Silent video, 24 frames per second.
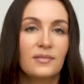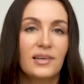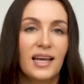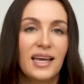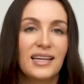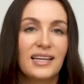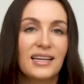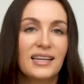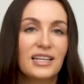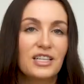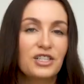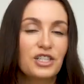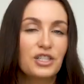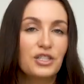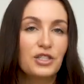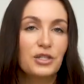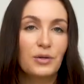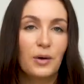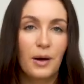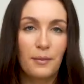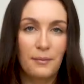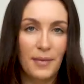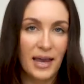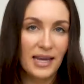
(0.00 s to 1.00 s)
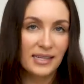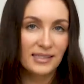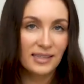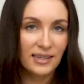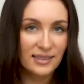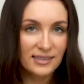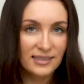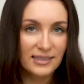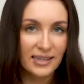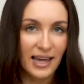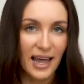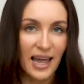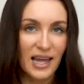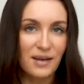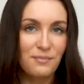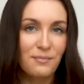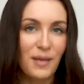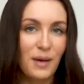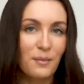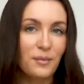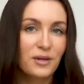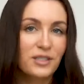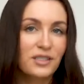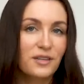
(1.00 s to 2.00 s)
In addition to amazing skin,
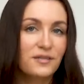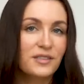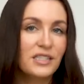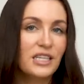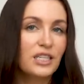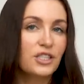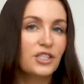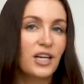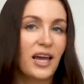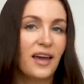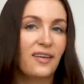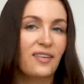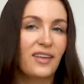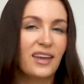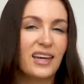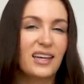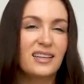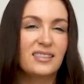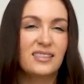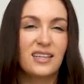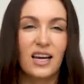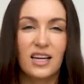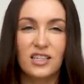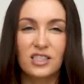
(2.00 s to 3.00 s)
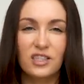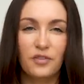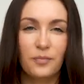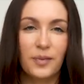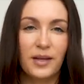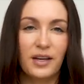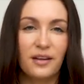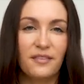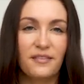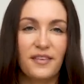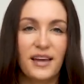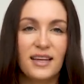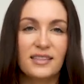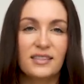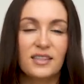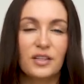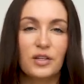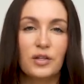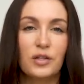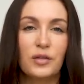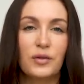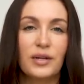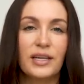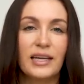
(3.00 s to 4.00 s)
members of Tiege Hanley get tons of benefits,
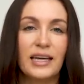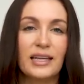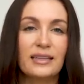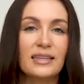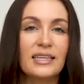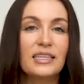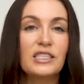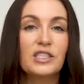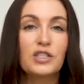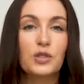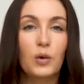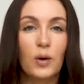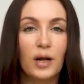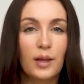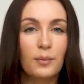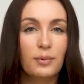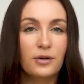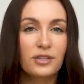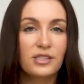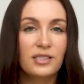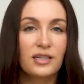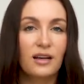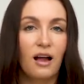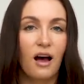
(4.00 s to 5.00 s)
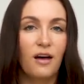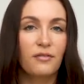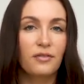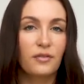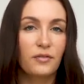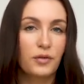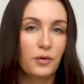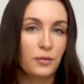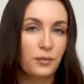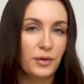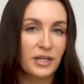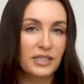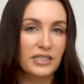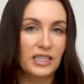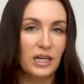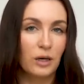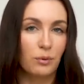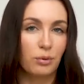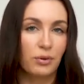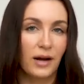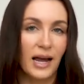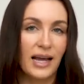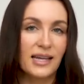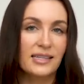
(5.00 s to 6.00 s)
including at least 20% off of the retail
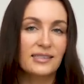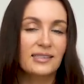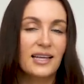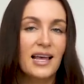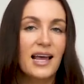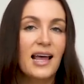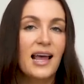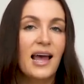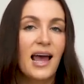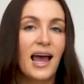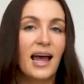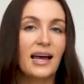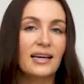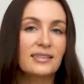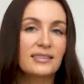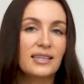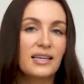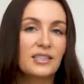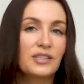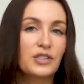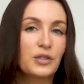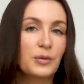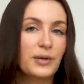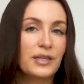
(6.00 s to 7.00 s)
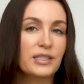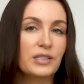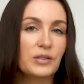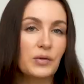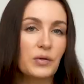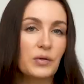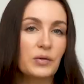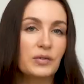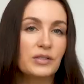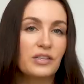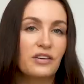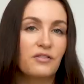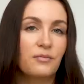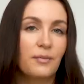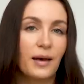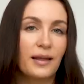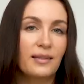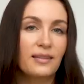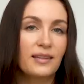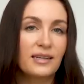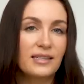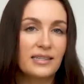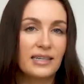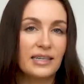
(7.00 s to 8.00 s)
price, access to exclusive
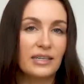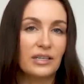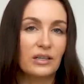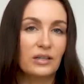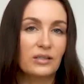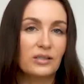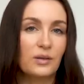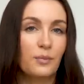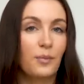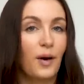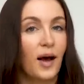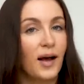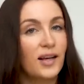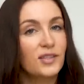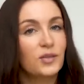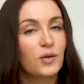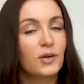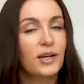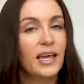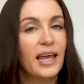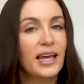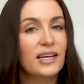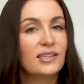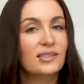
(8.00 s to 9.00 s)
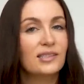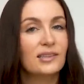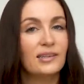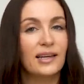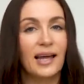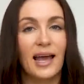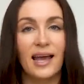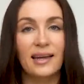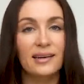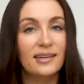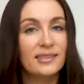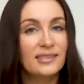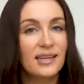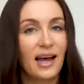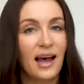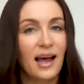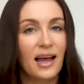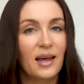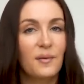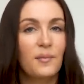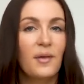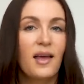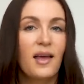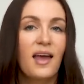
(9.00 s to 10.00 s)
monthly deals, pause or cancel at any
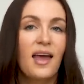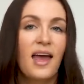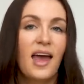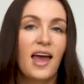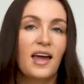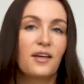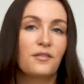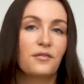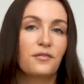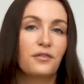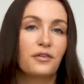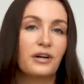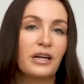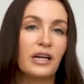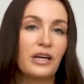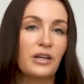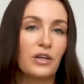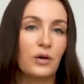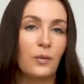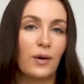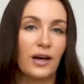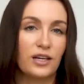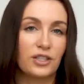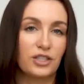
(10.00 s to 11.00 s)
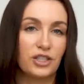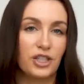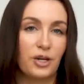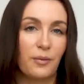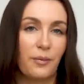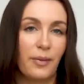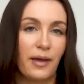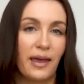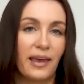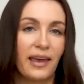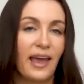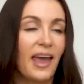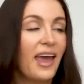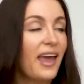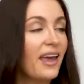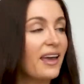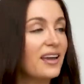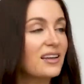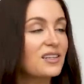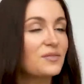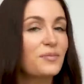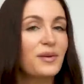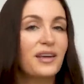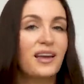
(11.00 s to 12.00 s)
time, and free U.S. shipping.
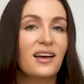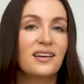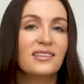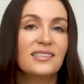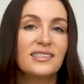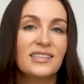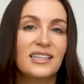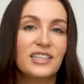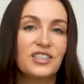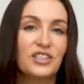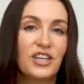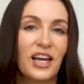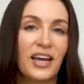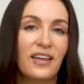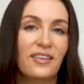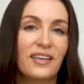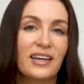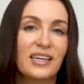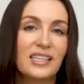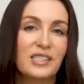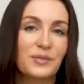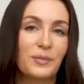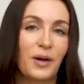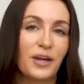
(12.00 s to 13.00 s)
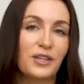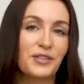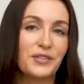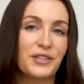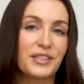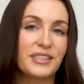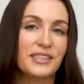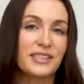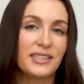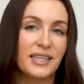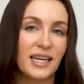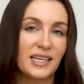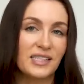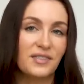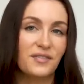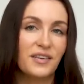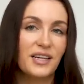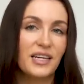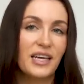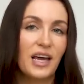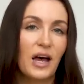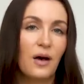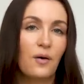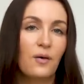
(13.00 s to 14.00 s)
And because Tiege Hanley is sponsoring today's
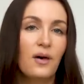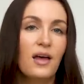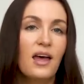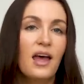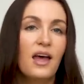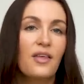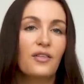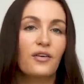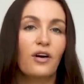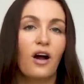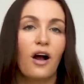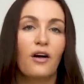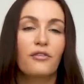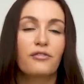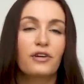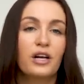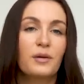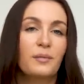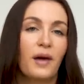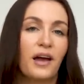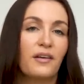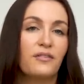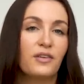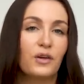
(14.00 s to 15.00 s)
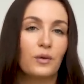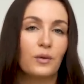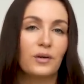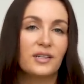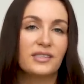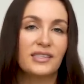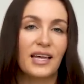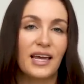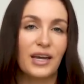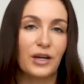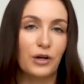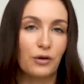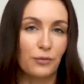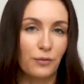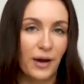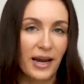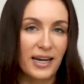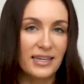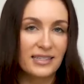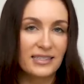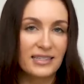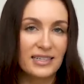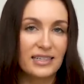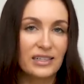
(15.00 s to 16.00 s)
video, they're offering my viewers a
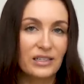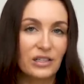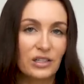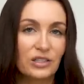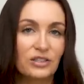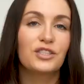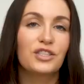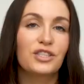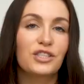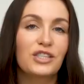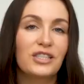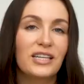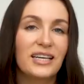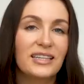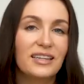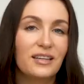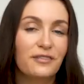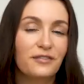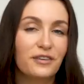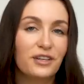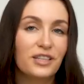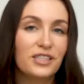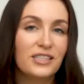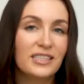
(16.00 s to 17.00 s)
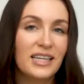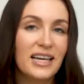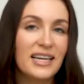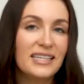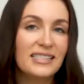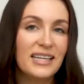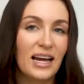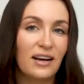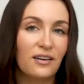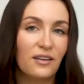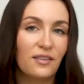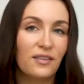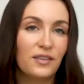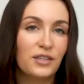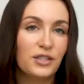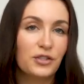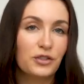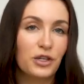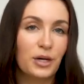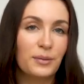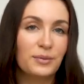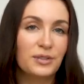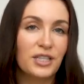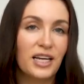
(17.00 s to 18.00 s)
great deal. Just click the first link down in the
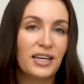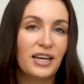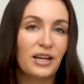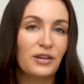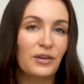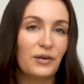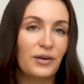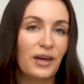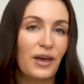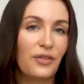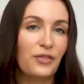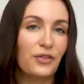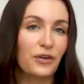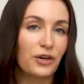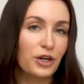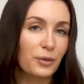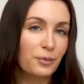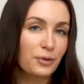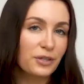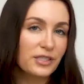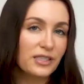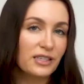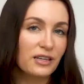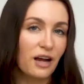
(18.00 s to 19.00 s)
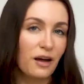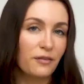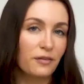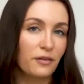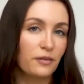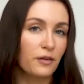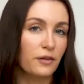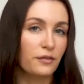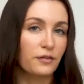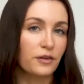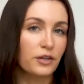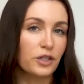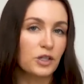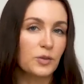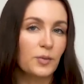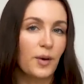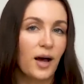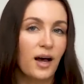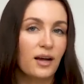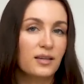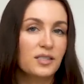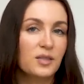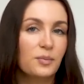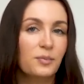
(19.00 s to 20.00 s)
description and you'll get 30% off of your first
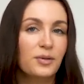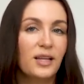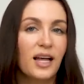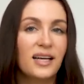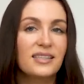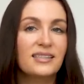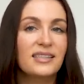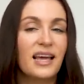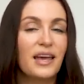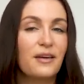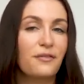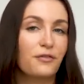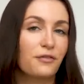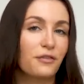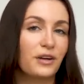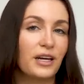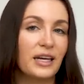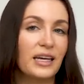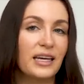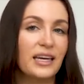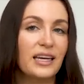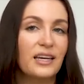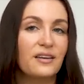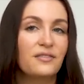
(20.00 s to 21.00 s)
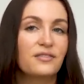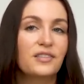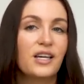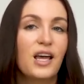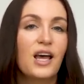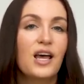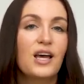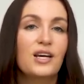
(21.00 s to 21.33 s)
box, plus a free gift.